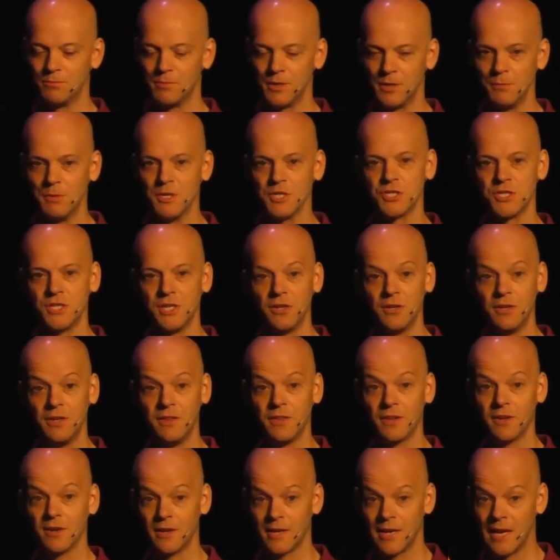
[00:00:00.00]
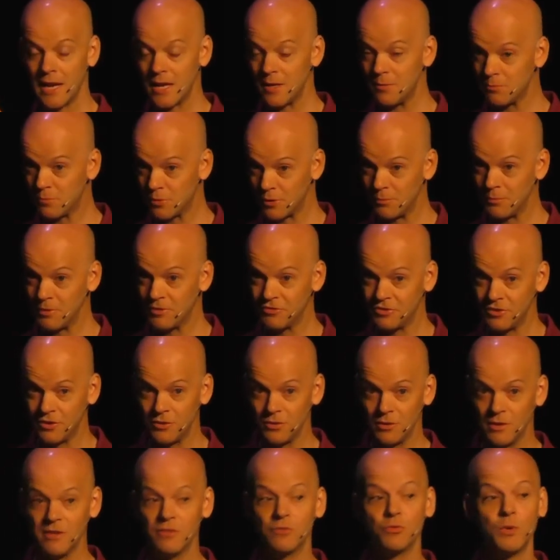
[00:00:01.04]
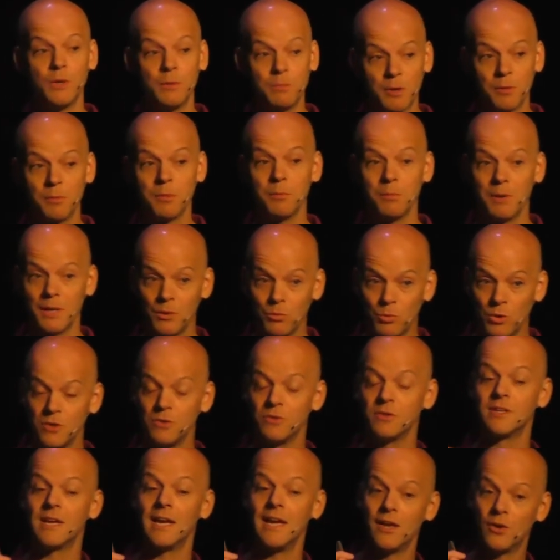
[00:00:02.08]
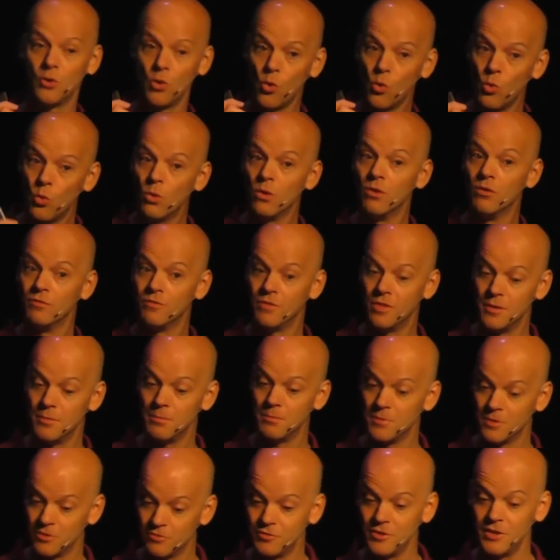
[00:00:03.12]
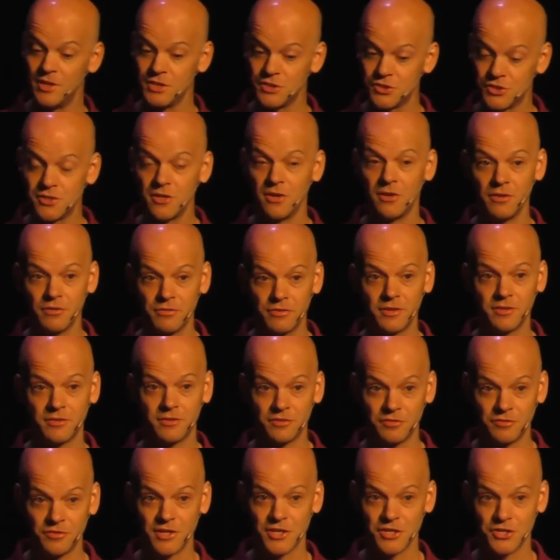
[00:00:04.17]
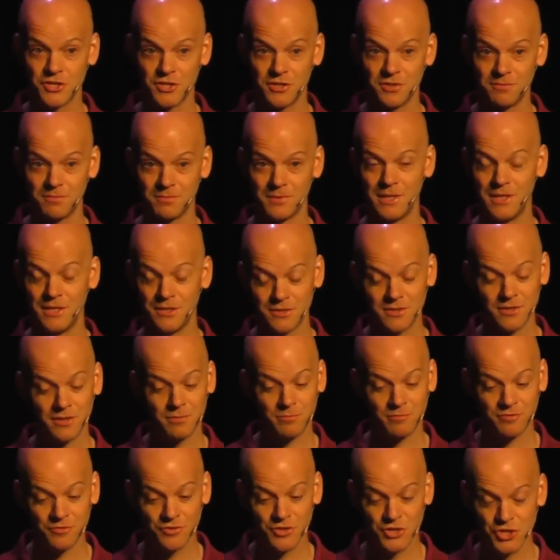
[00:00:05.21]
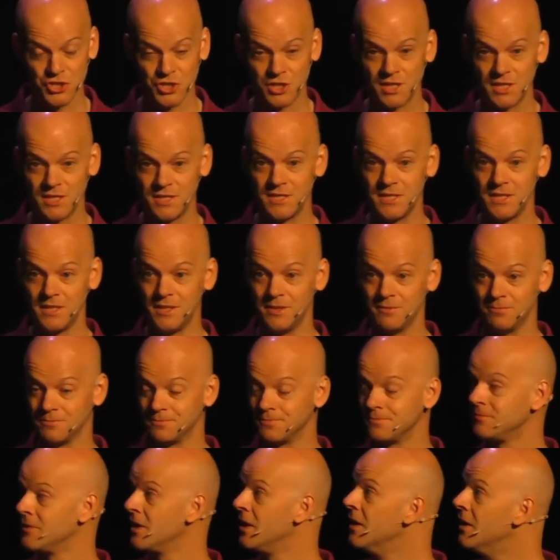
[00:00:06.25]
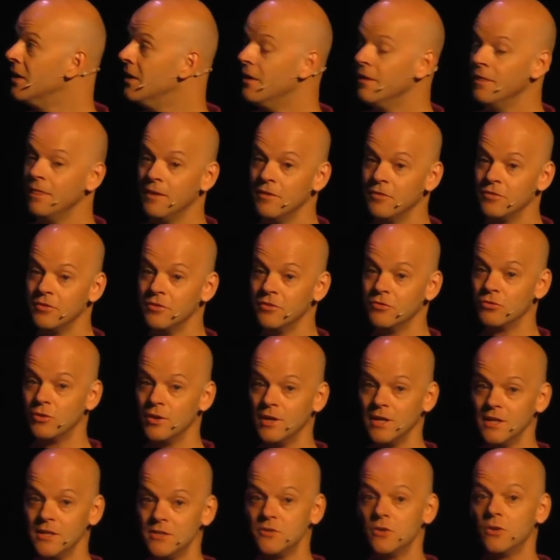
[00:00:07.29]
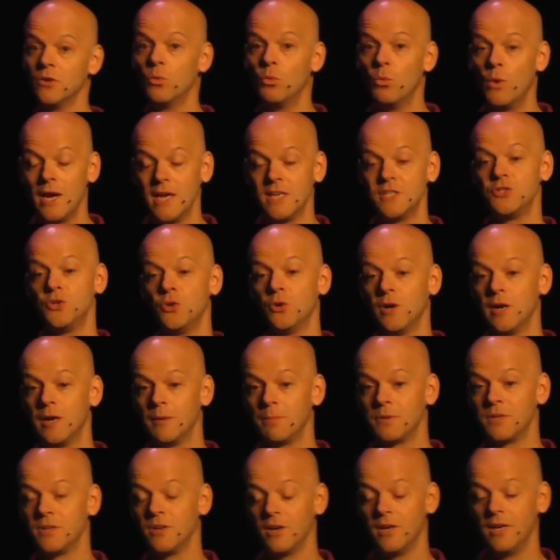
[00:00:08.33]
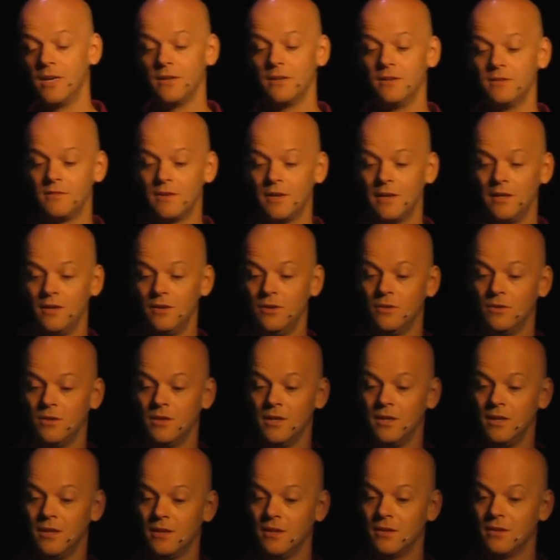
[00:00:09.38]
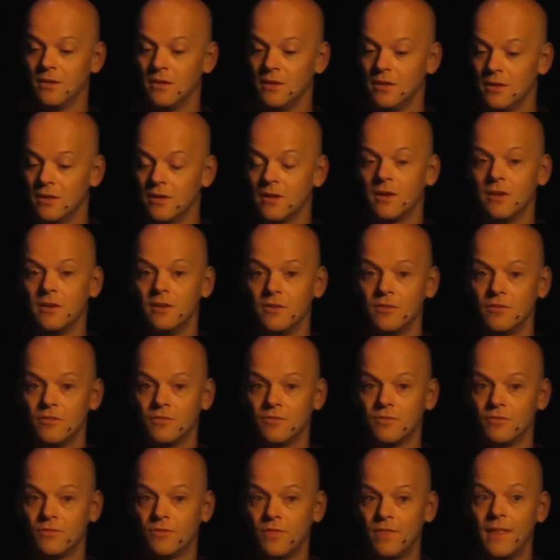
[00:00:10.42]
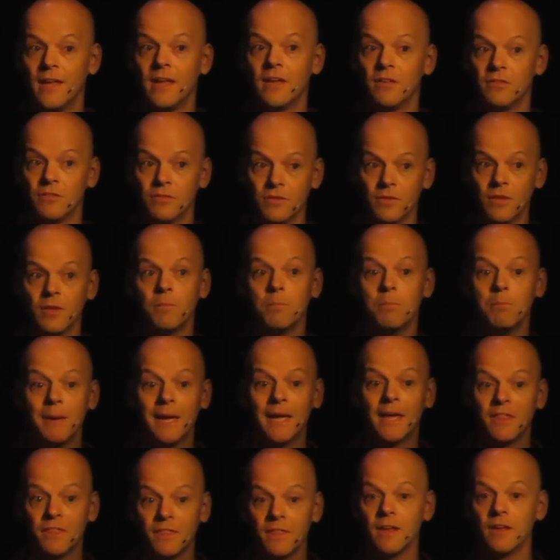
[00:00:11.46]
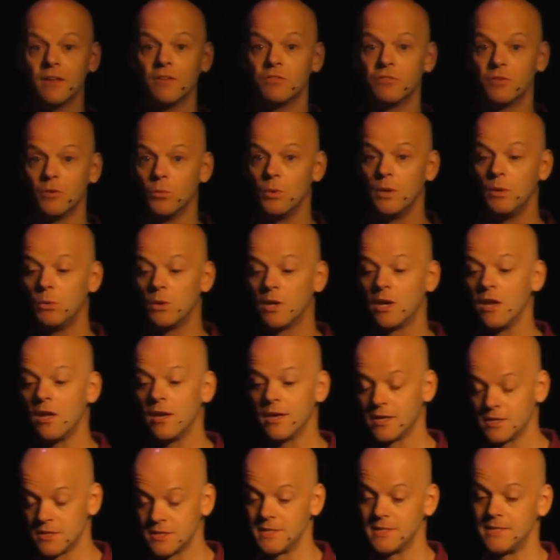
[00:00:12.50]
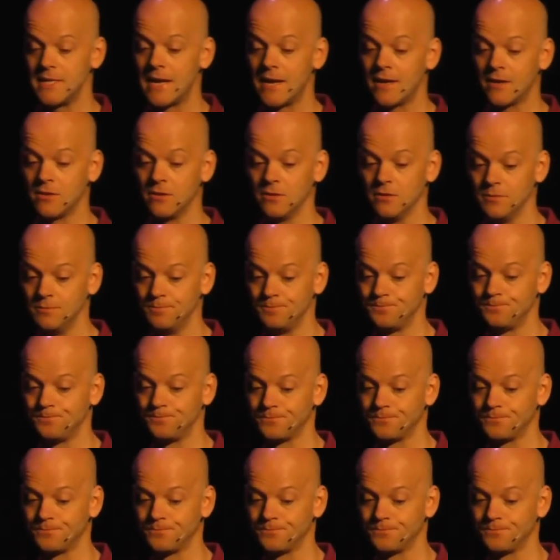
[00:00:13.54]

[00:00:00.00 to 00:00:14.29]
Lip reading: Pretty much the only thing I can promise you is we probably won't get all of them finished to our satisfaction in time for version 18. This is really to whet your appetite and tell you the kind of thing, the big things that we would like to tackle.